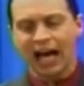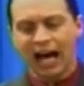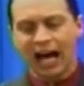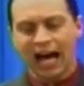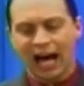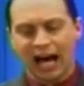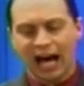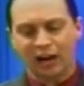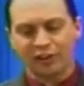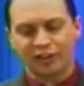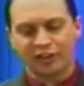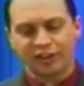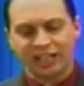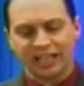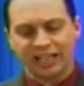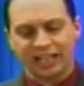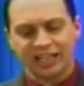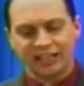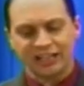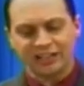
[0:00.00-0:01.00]
how
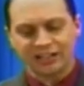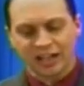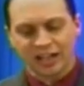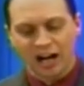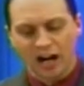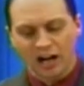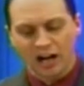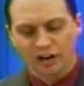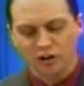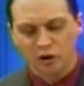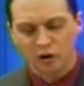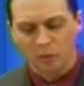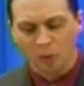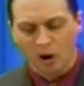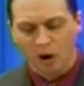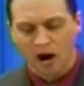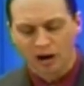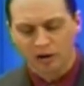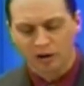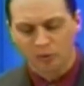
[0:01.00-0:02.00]
these
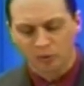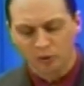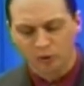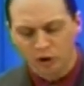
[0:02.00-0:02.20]
underwater